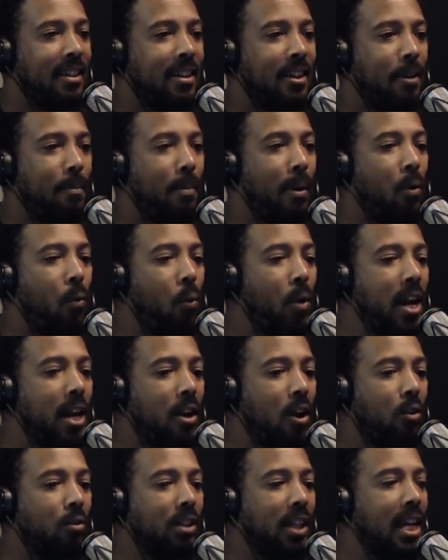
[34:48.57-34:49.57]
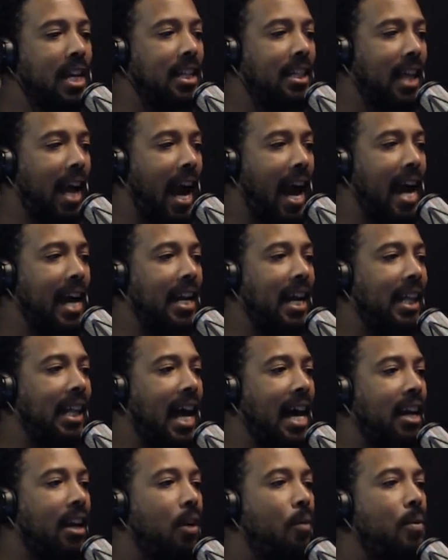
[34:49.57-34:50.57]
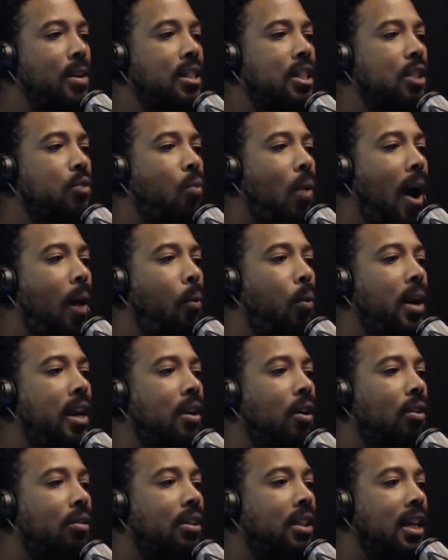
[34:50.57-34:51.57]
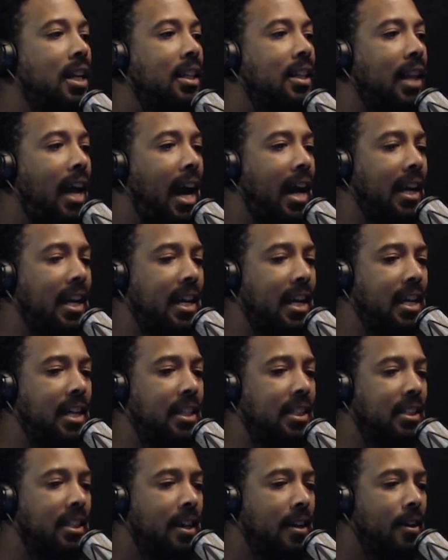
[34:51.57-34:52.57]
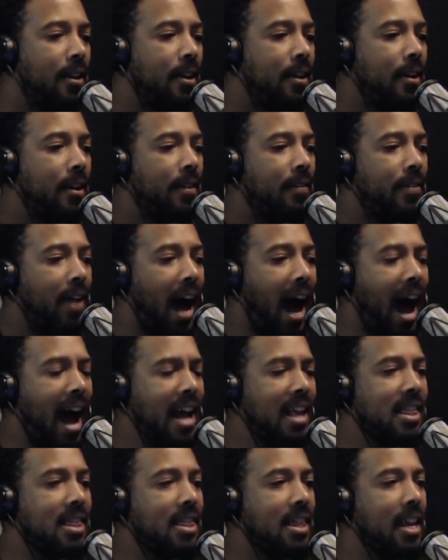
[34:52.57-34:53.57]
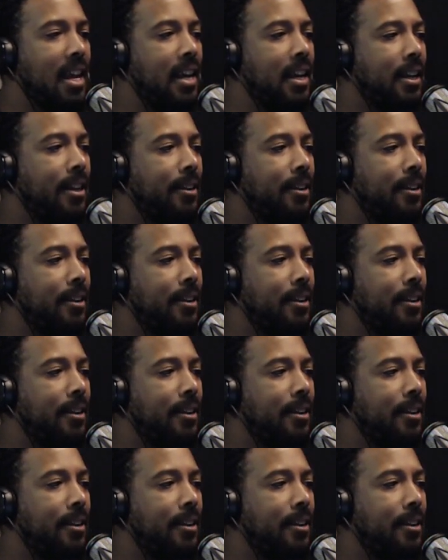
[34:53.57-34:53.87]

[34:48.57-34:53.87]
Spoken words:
But we don't think that. And a lot of the reasons why we don't think that is, I think